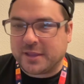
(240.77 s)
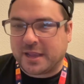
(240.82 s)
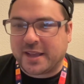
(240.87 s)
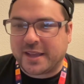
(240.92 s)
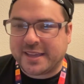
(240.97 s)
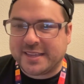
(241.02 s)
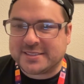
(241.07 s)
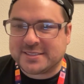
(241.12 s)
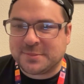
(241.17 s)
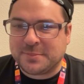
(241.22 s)

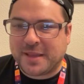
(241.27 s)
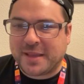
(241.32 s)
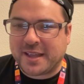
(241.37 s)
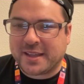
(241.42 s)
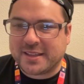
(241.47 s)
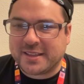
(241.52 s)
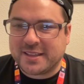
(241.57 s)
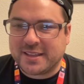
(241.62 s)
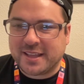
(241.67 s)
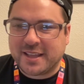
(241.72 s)
Casey
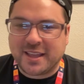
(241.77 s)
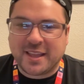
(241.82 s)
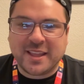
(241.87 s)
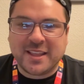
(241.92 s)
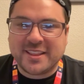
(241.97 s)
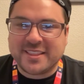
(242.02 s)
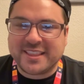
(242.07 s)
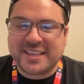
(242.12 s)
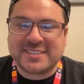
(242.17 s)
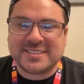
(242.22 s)
Mack.
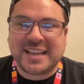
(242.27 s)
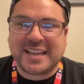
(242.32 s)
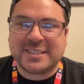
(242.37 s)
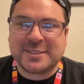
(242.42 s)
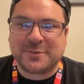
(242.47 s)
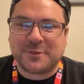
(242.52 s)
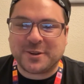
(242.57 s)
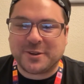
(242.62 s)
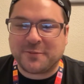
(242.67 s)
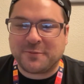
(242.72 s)
Thanks guys
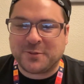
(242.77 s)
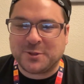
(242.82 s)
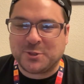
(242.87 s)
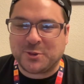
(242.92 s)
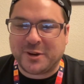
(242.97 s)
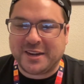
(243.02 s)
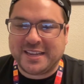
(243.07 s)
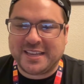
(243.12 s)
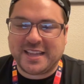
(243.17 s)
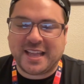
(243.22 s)
for
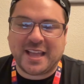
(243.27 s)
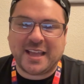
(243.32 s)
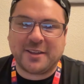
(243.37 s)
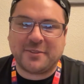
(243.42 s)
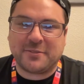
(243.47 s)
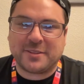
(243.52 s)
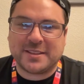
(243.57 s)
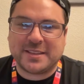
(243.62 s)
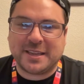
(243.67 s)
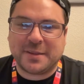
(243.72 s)
joining. I
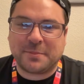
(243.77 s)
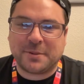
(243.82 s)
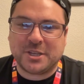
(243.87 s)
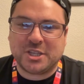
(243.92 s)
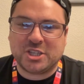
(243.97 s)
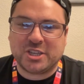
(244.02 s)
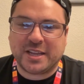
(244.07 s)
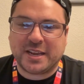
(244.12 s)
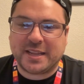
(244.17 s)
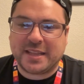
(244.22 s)
really
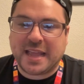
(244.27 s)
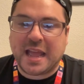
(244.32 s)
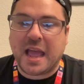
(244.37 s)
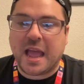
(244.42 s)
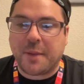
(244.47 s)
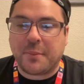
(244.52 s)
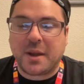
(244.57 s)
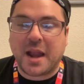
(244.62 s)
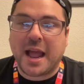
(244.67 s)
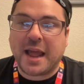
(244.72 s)
appreciate it. Yeah,
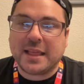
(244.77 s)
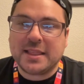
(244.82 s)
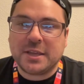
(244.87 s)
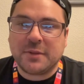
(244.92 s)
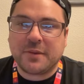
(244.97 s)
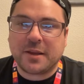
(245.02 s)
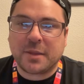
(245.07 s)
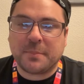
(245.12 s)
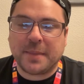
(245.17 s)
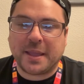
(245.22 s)
I would highly
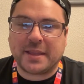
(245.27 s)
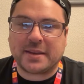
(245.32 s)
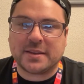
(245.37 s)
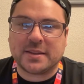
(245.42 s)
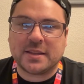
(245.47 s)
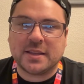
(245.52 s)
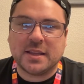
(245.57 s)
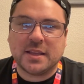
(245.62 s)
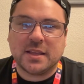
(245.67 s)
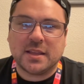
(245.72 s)

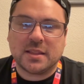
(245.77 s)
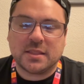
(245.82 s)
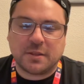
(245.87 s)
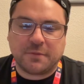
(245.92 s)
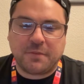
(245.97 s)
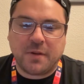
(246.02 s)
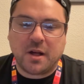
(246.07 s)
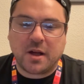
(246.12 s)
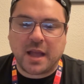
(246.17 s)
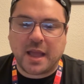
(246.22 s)
recommend The
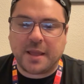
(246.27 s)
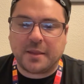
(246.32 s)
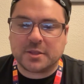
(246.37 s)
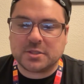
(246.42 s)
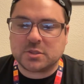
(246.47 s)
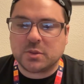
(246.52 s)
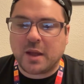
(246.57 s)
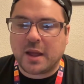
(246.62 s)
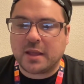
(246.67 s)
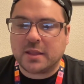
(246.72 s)
Fall Guy.
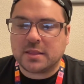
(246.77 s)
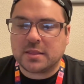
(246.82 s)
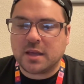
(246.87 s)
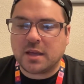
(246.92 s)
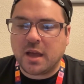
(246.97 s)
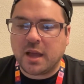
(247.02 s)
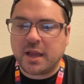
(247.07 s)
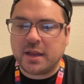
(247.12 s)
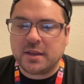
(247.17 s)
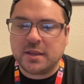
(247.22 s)
So I
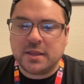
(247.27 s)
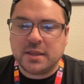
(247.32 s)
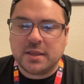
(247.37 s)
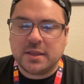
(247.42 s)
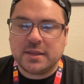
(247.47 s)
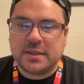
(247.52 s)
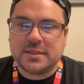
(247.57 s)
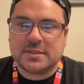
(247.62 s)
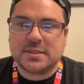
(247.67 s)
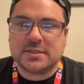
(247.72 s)
thought
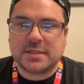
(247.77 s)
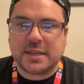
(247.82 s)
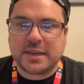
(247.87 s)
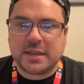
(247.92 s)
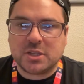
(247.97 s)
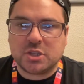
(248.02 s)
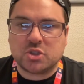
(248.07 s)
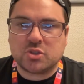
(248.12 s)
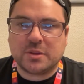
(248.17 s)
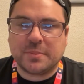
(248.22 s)
since I
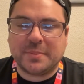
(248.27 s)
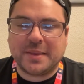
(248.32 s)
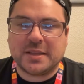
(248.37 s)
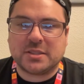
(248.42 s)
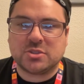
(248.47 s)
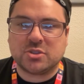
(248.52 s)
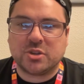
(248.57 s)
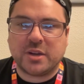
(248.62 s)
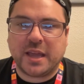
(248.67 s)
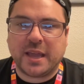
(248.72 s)
didn't stream
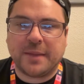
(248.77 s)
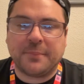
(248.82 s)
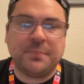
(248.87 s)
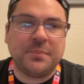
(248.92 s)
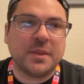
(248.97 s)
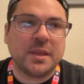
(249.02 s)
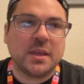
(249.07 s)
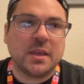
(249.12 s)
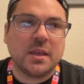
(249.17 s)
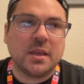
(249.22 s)
yesterday,
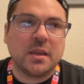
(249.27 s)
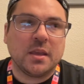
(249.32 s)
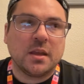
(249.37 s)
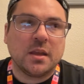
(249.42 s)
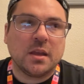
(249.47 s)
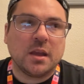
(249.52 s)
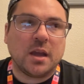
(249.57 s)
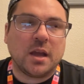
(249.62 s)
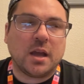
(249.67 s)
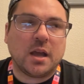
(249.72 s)

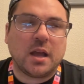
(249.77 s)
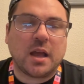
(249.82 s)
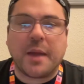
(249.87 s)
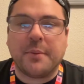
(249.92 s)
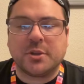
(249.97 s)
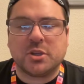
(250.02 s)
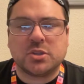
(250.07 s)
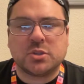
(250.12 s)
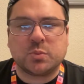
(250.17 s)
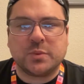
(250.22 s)
I
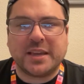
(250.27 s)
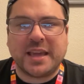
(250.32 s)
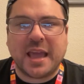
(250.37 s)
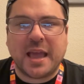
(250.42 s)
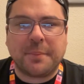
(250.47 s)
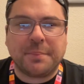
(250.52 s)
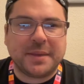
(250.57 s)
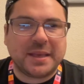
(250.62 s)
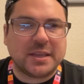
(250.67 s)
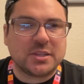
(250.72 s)
would just
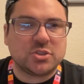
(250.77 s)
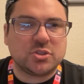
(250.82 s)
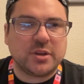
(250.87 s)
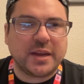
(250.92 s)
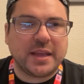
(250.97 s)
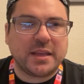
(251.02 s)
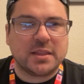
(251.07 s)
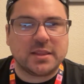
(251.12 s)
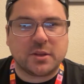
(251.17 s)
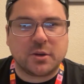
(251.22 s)
recap
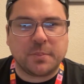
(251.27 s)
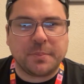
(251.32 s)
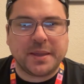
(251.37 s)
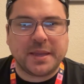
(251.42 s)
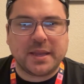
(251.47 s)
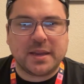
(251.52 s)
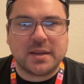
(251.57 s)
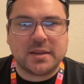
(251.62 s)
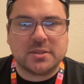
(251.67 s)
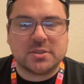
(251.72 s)
yesterday a little
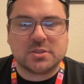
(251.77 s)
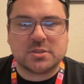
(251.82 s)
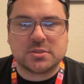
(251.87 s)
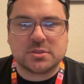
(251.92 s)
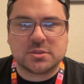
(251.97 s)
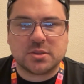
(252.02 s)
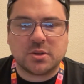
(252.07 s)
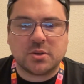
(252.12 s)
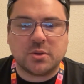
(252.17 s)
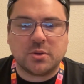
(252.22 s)
bit just
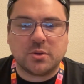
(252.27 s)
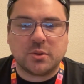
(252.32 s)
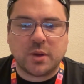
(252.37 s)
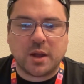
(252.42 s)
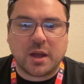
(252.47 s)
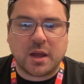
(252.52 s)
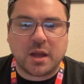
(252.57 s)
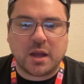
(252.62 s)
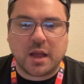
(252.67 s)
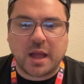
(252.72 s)
so
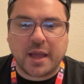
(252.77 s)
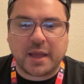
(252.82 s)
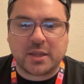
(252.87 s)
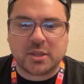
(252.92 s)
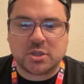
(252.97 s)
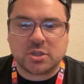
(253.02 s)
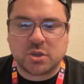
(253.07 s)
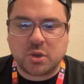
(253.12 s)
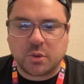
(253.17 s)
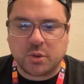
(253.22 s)
I
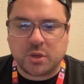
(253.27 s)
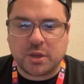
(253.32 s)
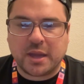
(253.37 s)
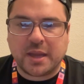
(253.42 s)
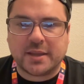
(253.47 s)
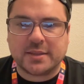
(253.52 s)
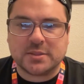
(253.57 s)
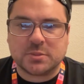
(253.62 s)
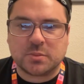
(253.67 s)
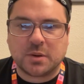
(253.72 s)
could show you
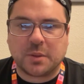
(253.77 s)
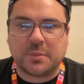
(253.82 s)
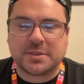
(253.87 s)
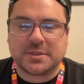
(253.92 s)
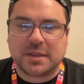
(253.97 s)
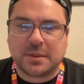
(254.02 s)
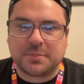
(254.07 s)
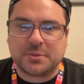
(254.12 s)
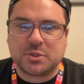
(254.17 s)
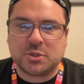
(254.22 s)
guys what I was
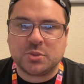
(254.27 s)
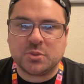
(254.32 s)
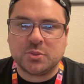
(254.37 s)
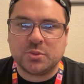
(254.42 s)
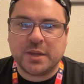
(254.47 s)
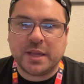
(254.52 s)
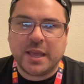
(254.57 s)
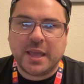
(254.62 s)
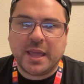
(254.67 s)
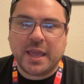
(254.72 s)
up
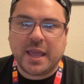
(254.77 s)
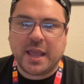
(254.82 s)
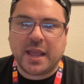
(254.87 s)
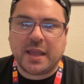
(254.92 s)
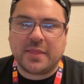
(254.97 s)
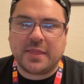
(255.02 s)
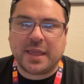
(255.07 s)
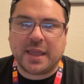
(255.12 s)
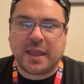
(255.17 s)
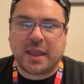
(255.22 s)
to.
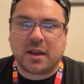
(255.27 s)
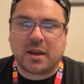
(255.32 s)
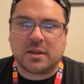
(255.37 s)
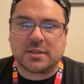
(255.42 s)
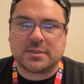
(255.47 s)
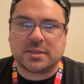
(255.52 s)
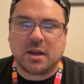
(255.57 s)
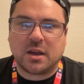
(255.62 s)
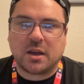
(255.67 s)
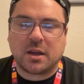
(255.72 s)
And then I'll
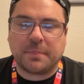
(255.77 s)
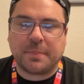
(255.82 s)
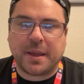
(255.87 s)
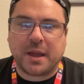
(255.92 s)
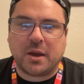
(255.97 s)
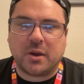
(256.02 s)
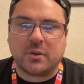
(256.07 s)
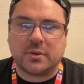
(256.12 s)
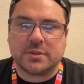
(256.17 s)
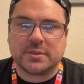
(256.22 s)
talk
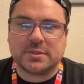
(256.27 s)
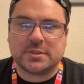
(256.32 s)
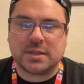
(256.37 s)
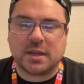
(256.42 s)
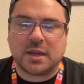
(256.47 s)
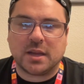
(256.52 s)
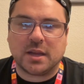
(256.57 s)
about